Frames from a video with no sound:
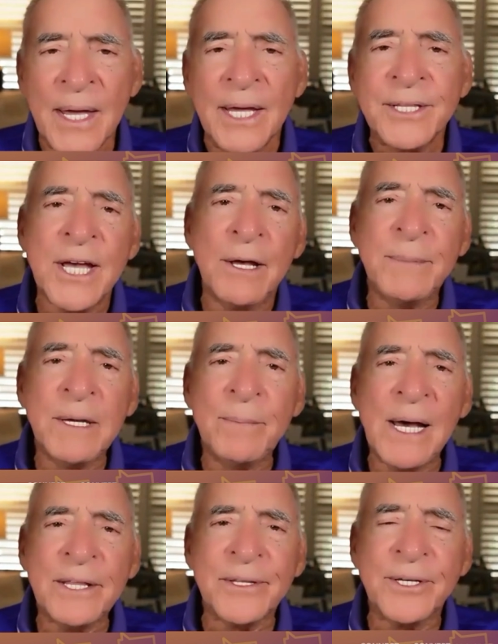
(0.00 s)
tell me
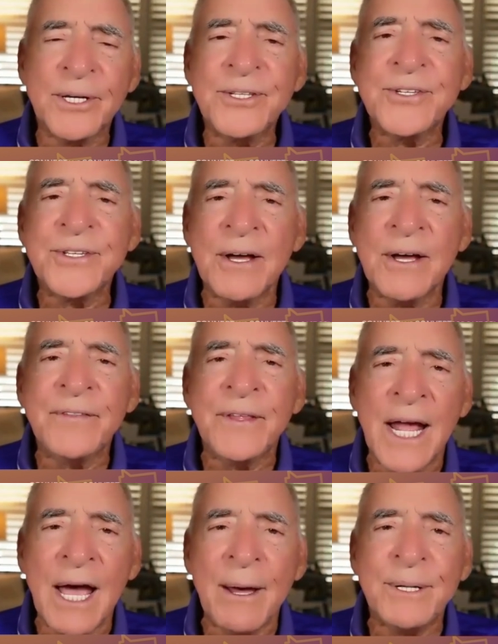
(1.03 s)
about the good stuff that
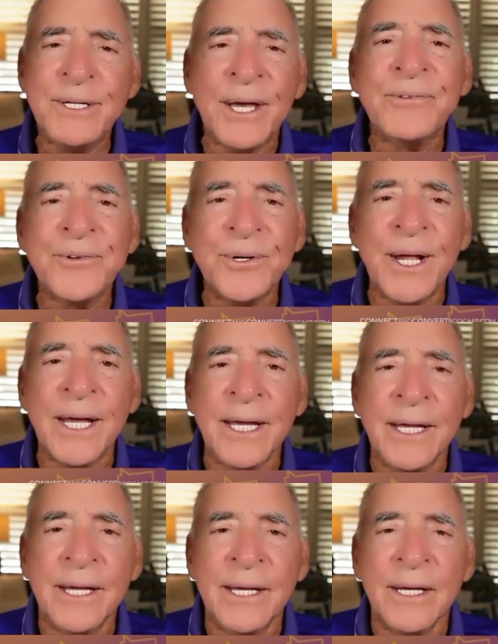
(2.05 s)
happened yesterday.
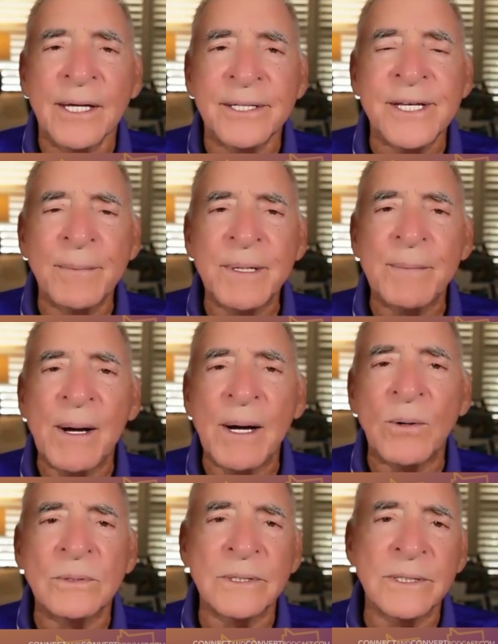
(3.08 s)
Tell me
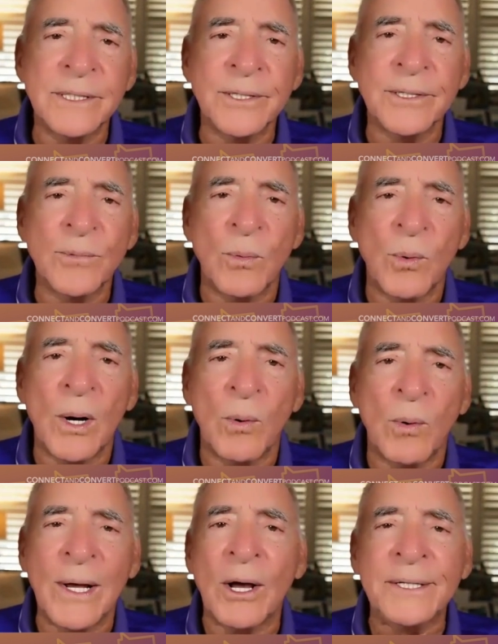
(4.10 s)
about what
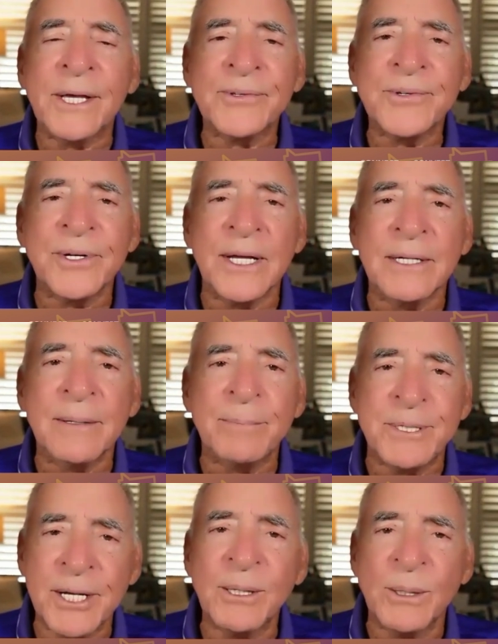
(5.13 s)
went on yesterday,
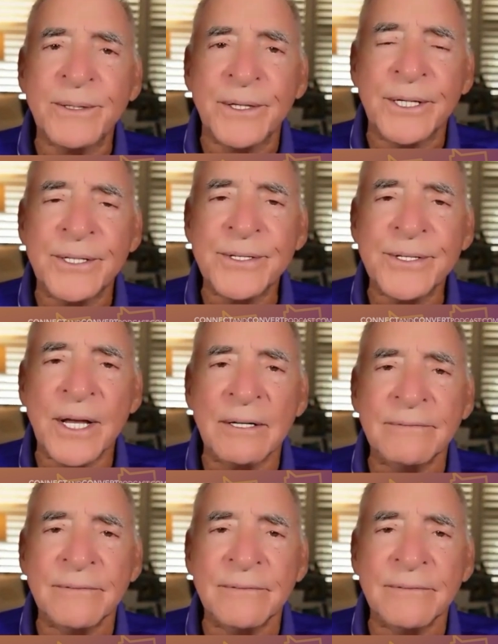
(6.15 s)
particularly the good stuff.